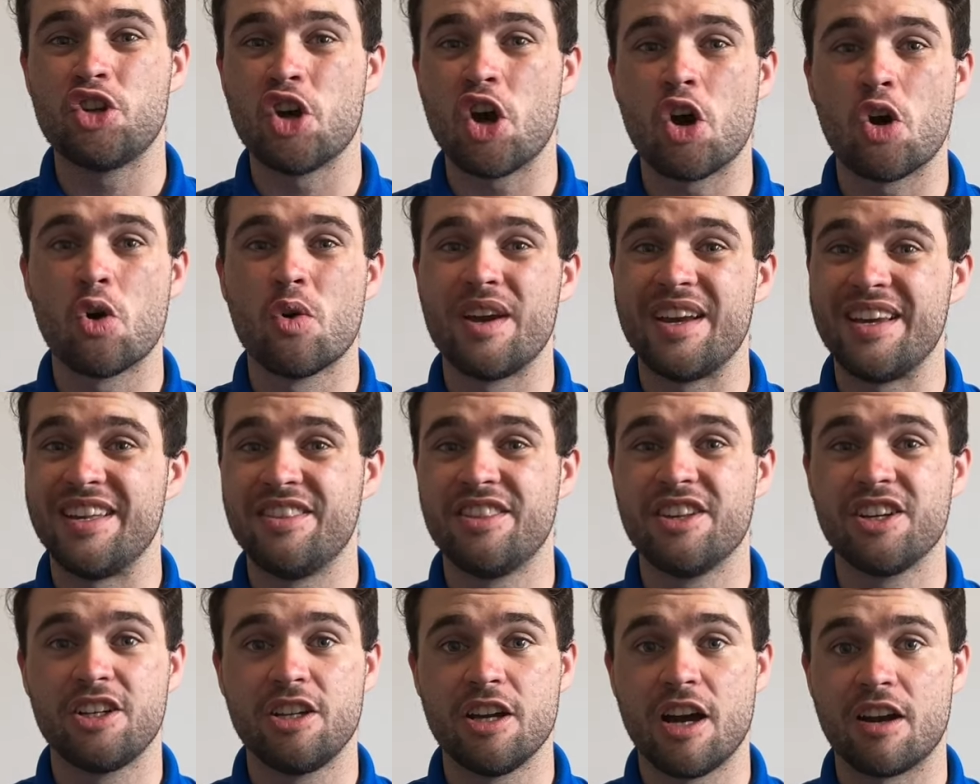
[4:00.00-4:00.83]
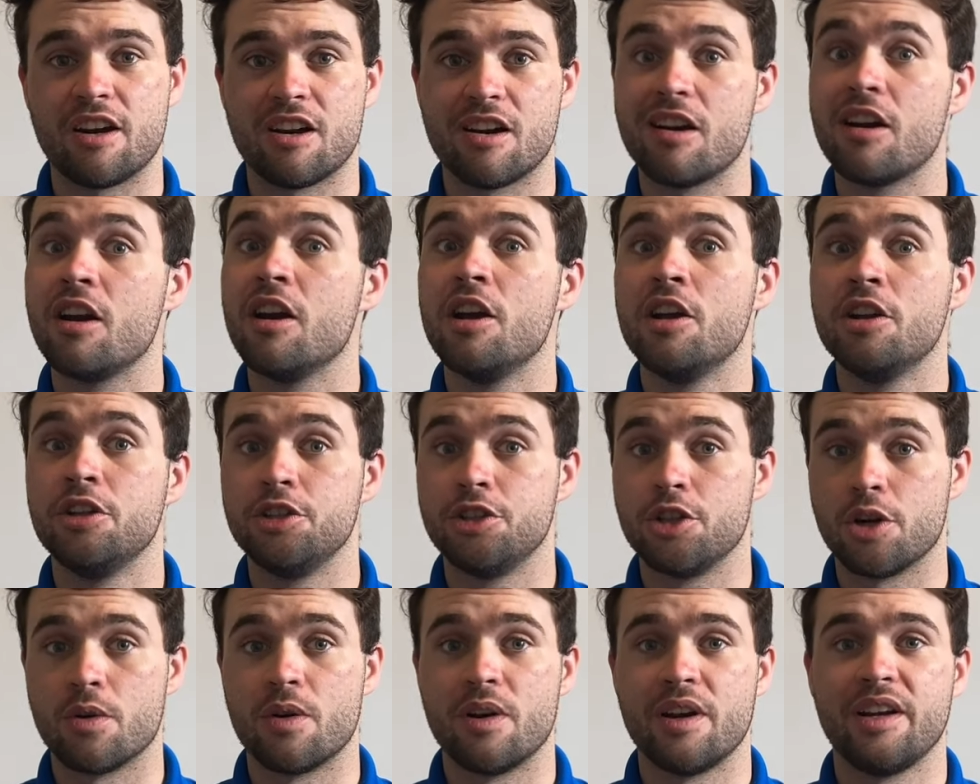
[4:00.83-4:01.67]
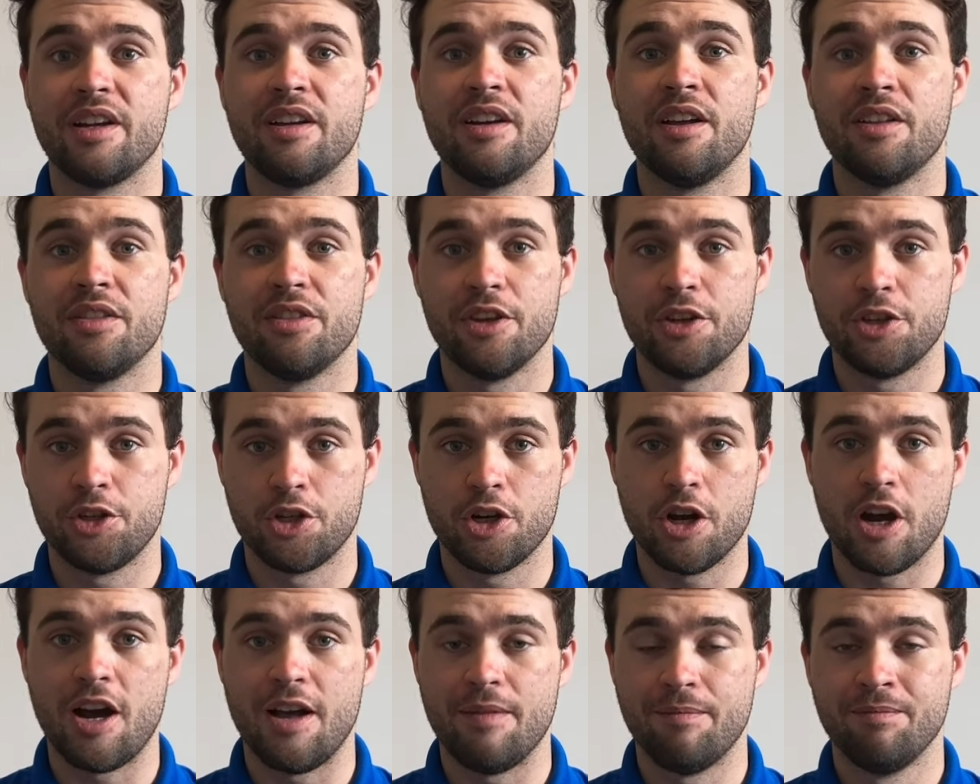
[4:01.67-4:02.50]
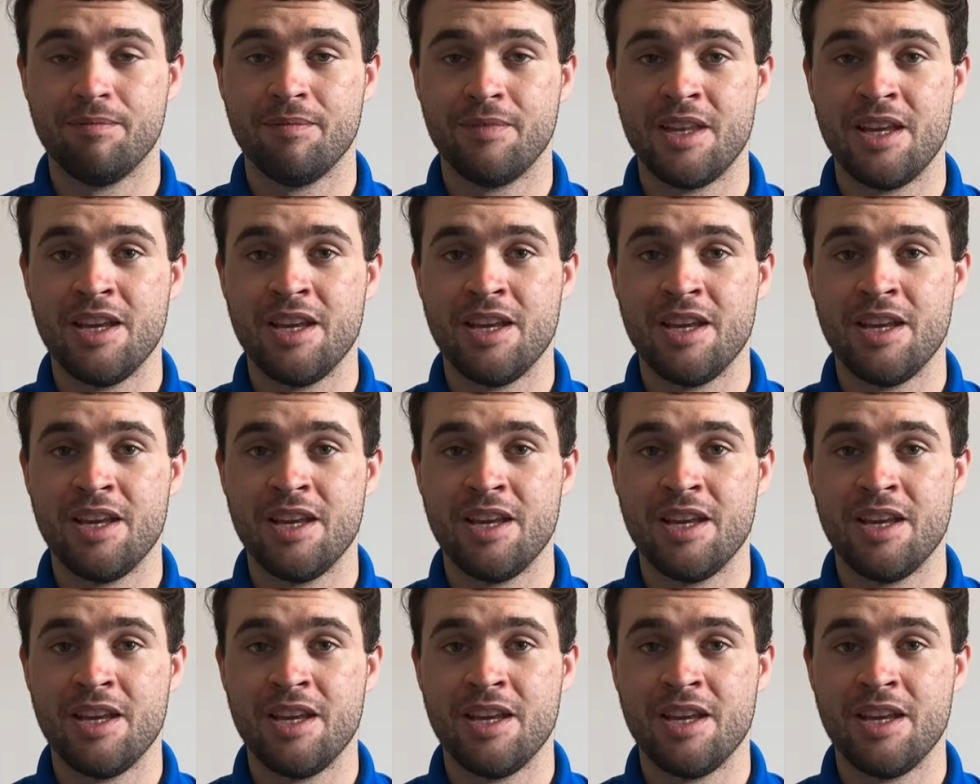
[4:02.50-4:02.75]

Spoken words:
go in the gutter during the shot.